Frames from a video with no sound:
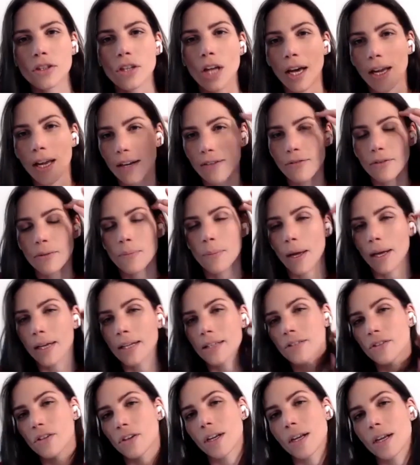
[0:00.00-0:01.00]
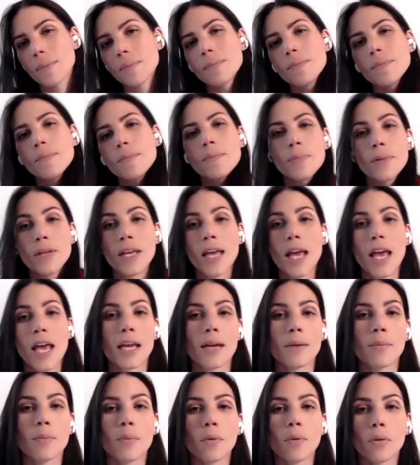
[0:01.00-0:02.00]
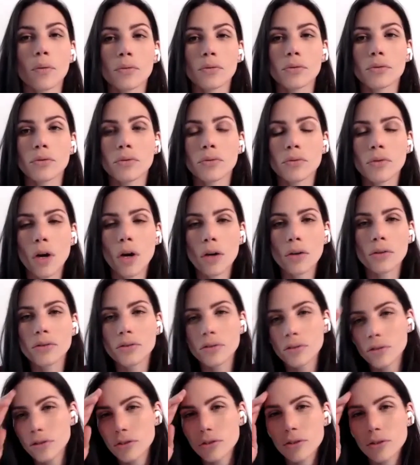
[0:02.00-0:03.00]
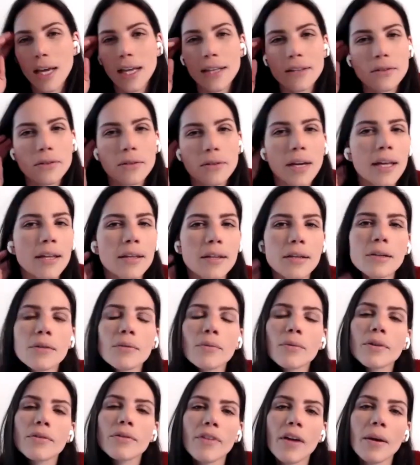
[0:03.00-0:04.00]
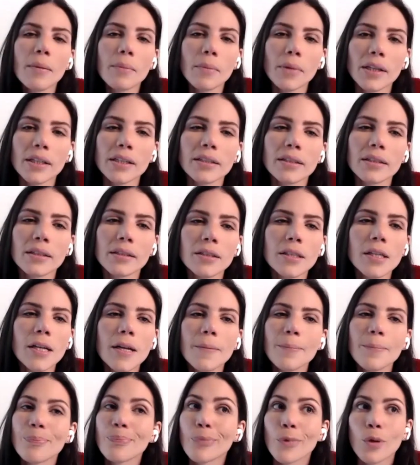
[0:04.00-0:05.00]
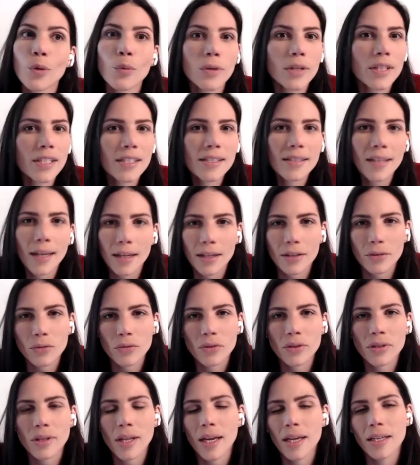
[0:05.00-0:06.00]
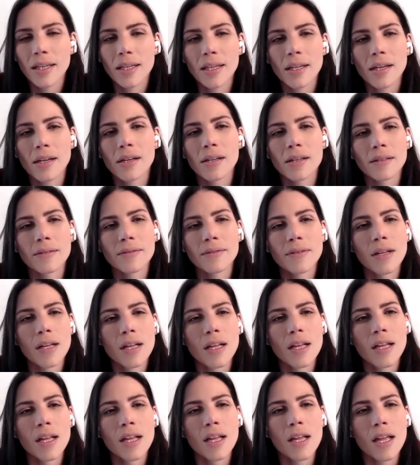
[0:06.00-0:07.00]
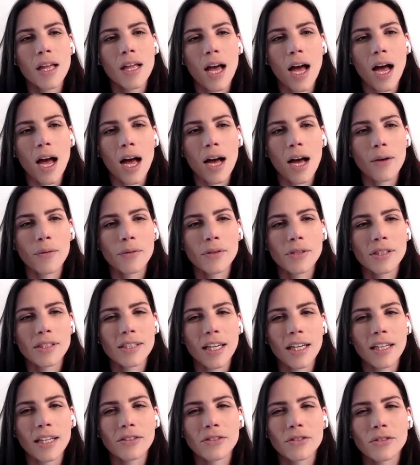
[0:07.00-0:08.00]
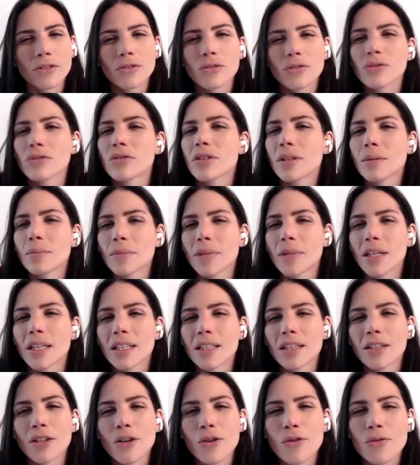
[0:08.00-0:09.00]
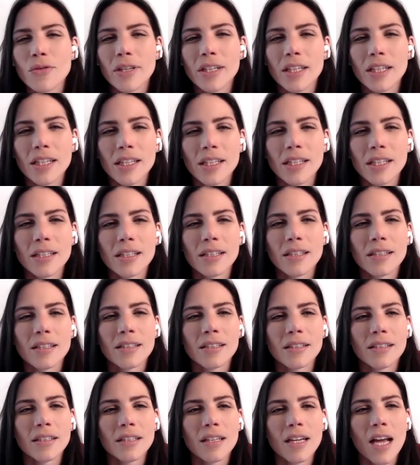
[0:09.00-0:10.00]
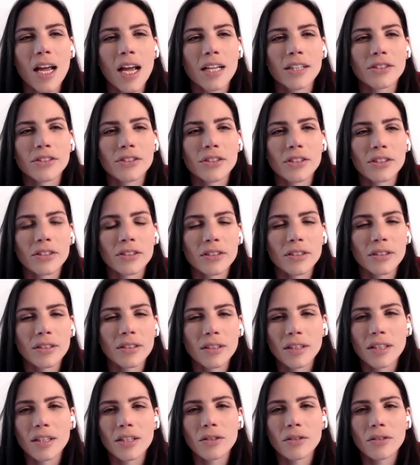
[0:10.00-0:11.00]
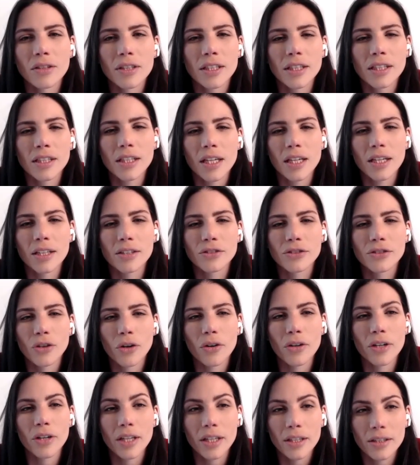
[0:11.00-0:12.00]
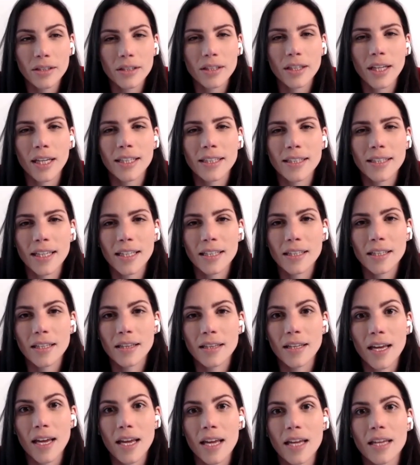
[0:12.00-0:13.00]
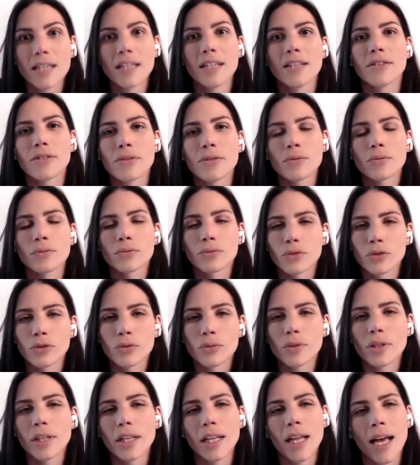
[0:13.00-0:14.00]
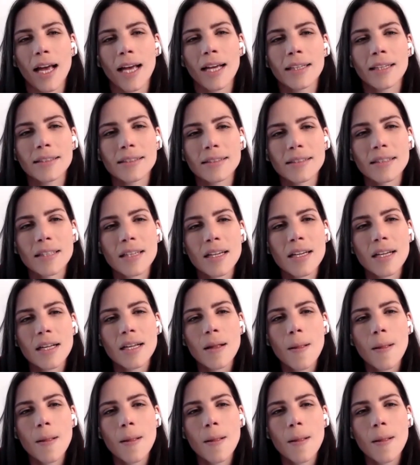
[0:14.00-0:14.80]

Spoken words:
not everybody's gonna be able to go to get together with family. We decided to stay here. We decided to do something low key and just literally enjoy and like take the day to relax.